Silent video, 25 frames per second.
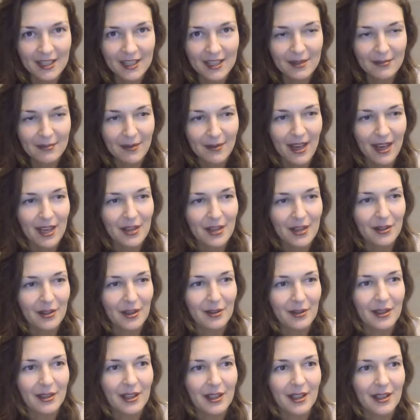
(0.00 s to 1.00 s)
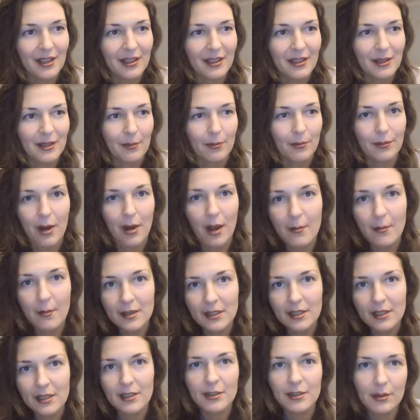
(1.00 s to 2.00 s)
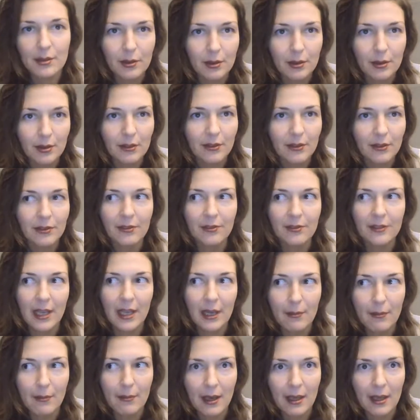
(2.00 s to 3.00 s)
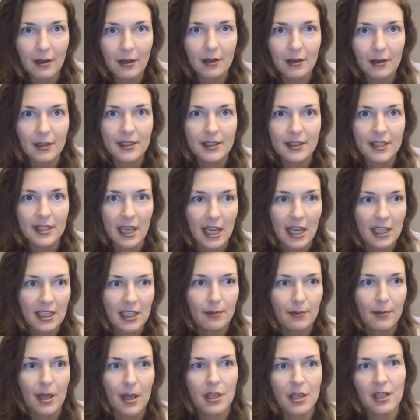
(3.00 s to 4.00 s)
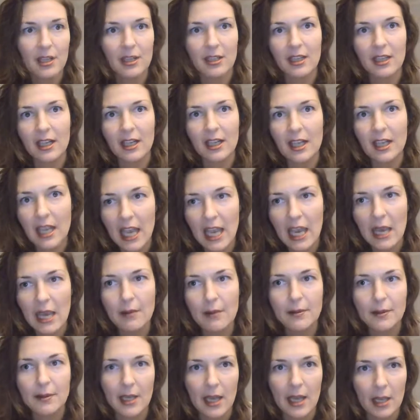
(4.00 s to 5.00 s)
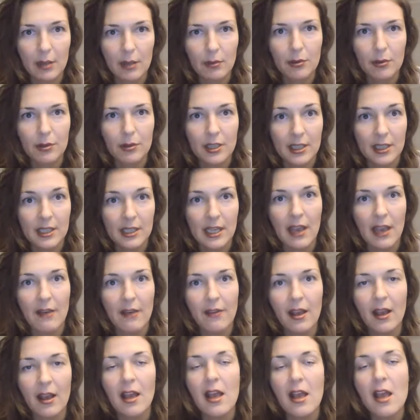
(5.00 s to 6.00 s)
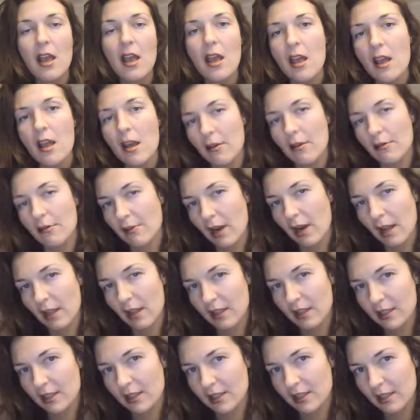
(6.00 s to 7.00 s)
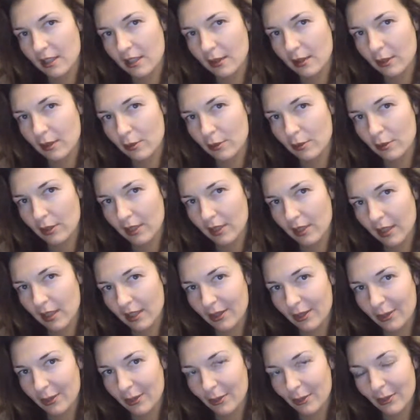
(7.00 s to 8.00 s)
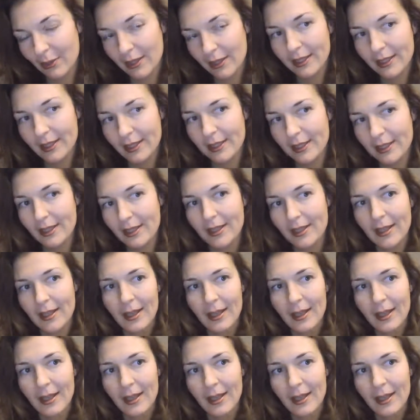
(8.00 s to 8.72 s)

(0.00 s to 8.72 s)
page, you know, the promises sort of they make on the sales page and the claims, and we'll just have a realistic look into it.